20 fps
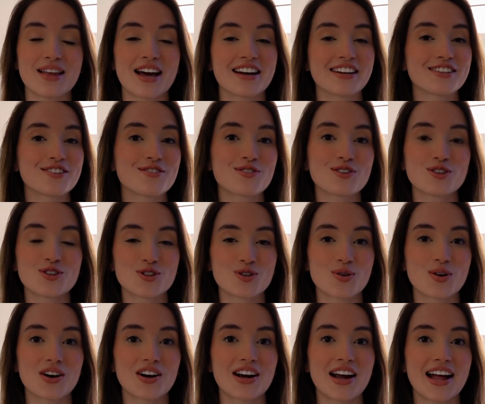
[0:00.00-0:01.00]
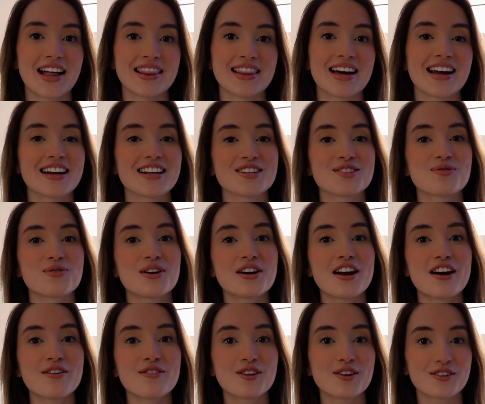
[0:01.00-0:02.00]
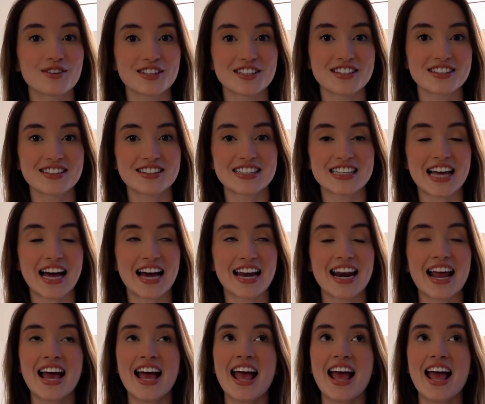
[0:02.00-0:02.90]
that is for sure, and that is one of the reasons that